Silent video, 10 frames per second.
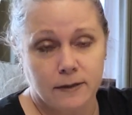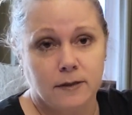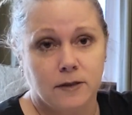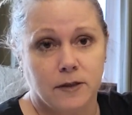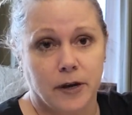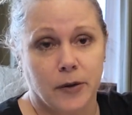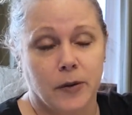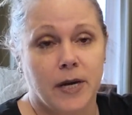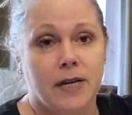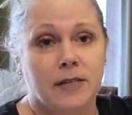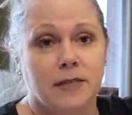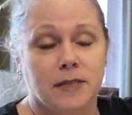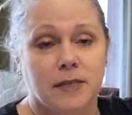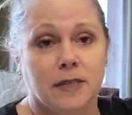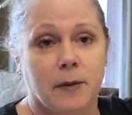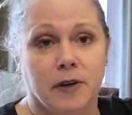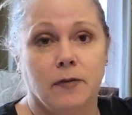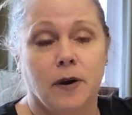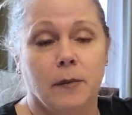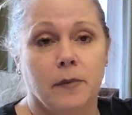So since it's coming
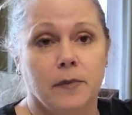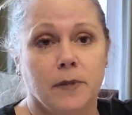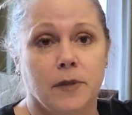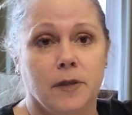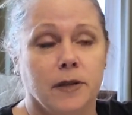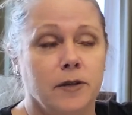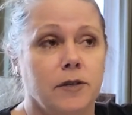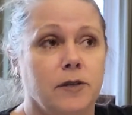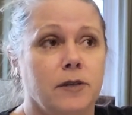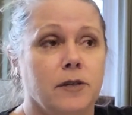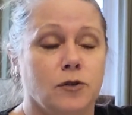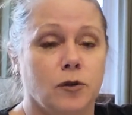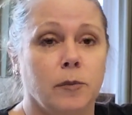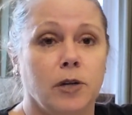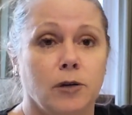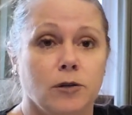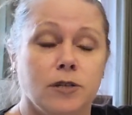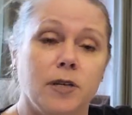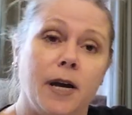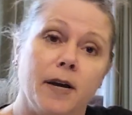from the
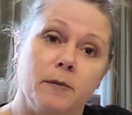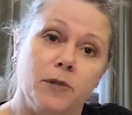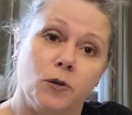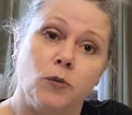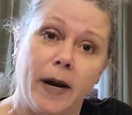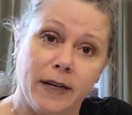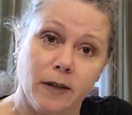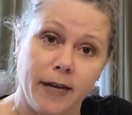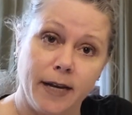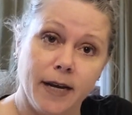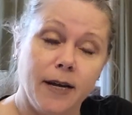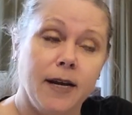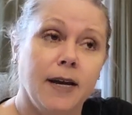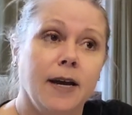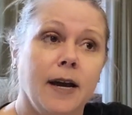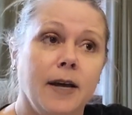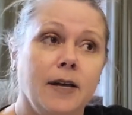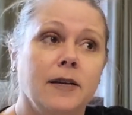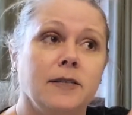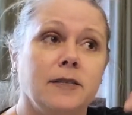distributors directly,
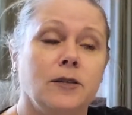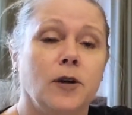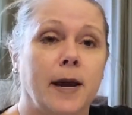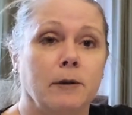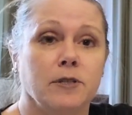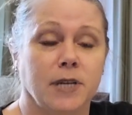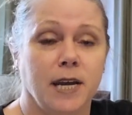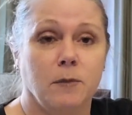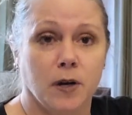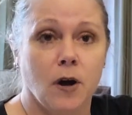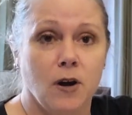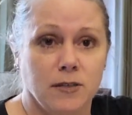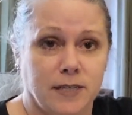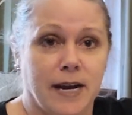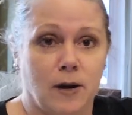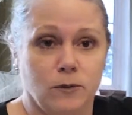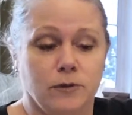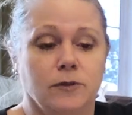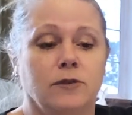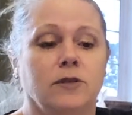they're able to keep the cost down.
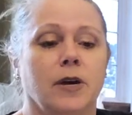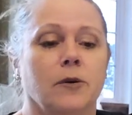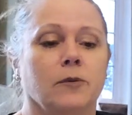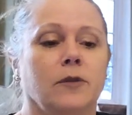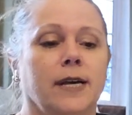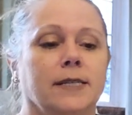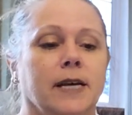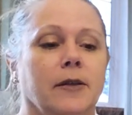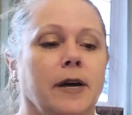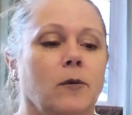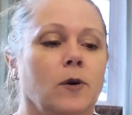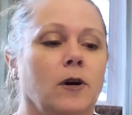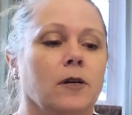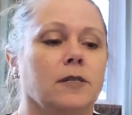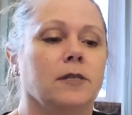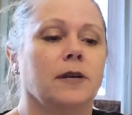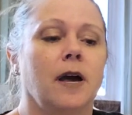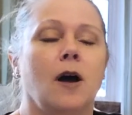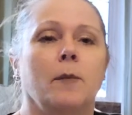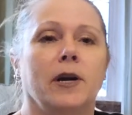So that's how that works.
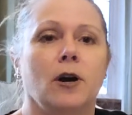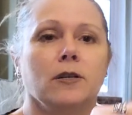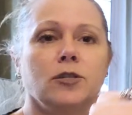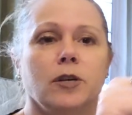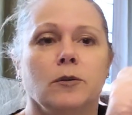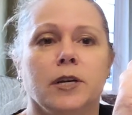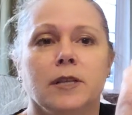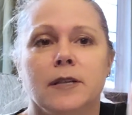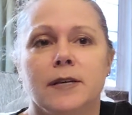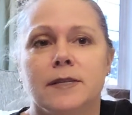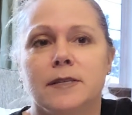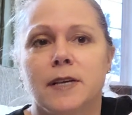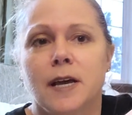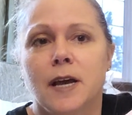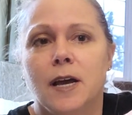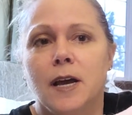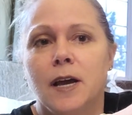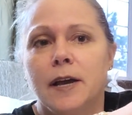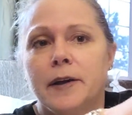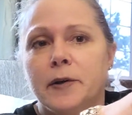Oh my gosh, so look at this.
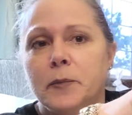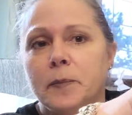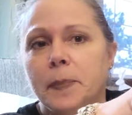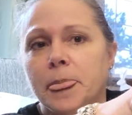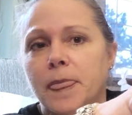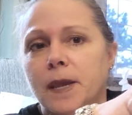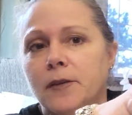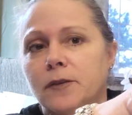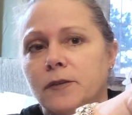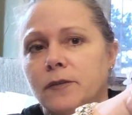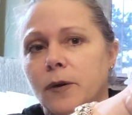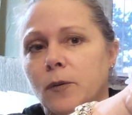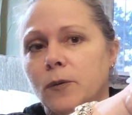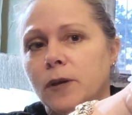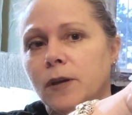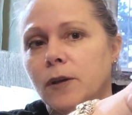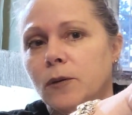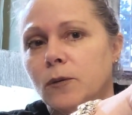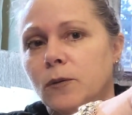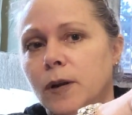It's so
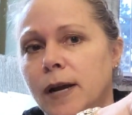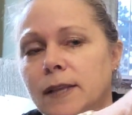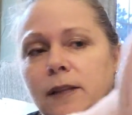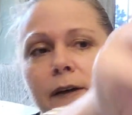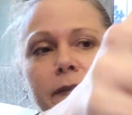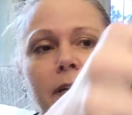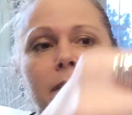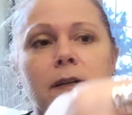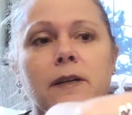cute, I love it.